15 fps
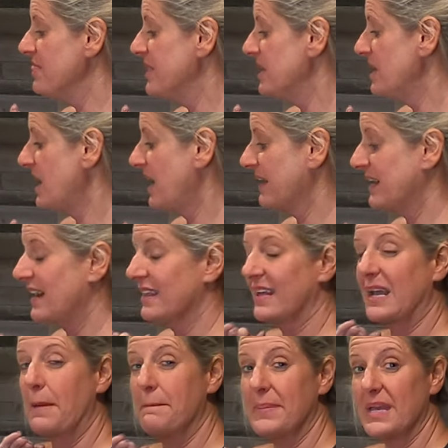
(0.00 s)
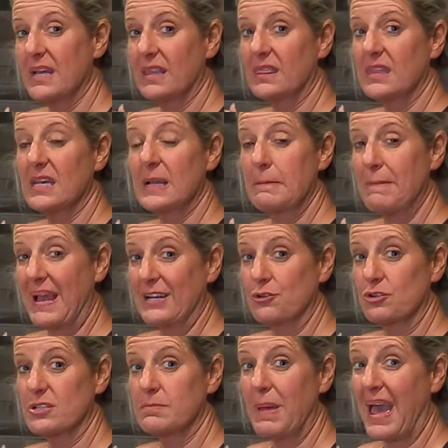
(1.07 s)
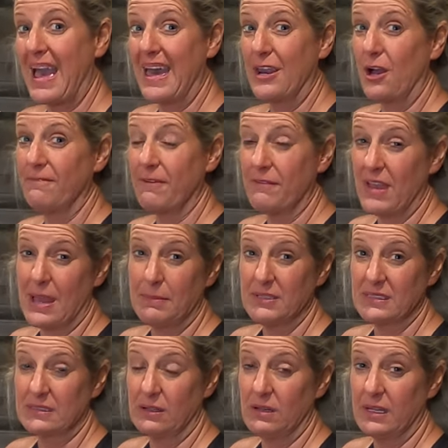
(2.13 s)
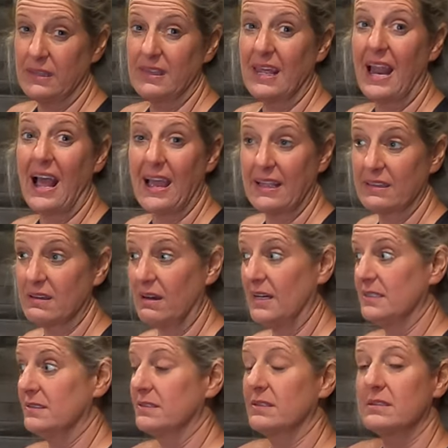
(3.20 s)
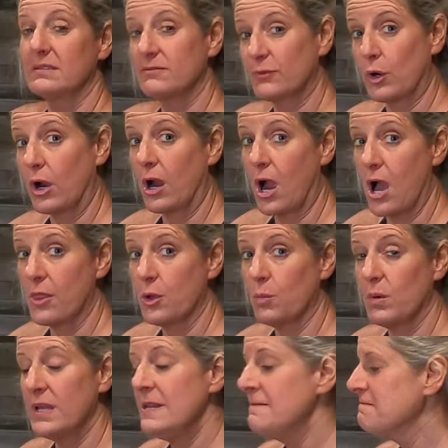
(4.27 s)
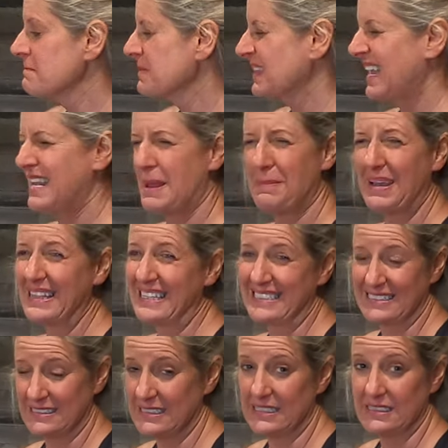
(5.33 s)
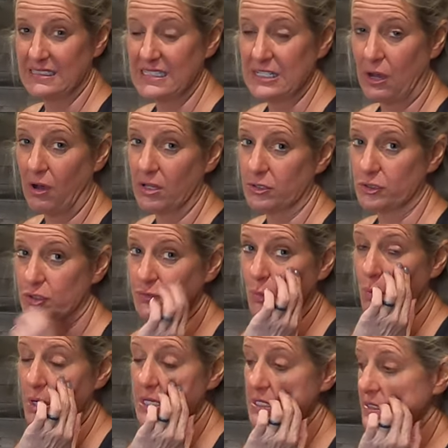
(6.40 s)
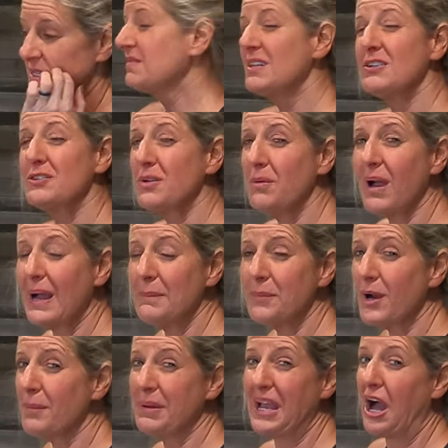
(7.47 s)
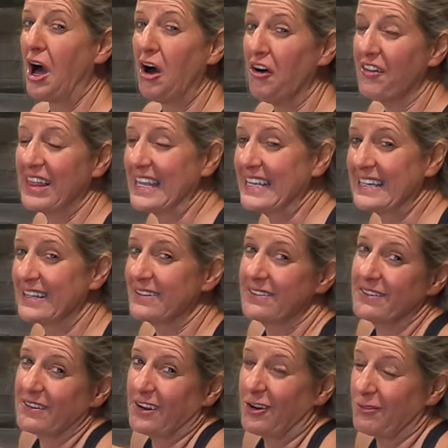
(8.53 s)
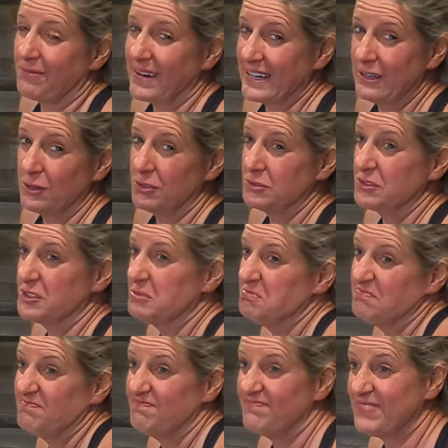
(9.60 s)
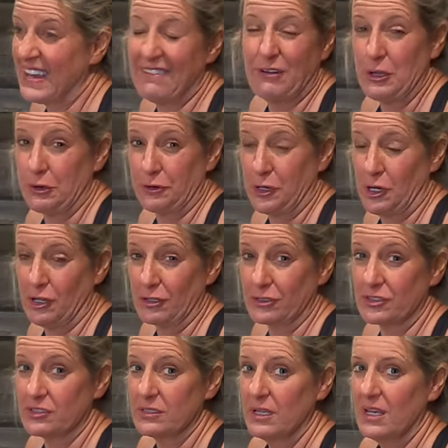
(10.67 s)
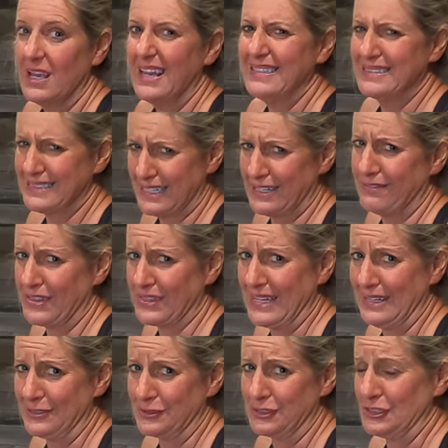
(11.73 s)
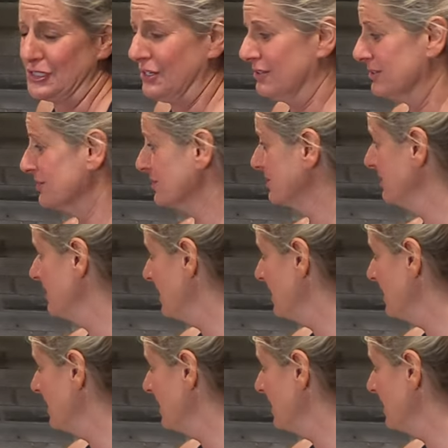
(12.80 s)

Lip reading: And then I got like a big, thick mattress pad off of Amazon that I had gotten for our other one. And I paid like $60 for it. So I'm probably all in around $500 instead of $1,000.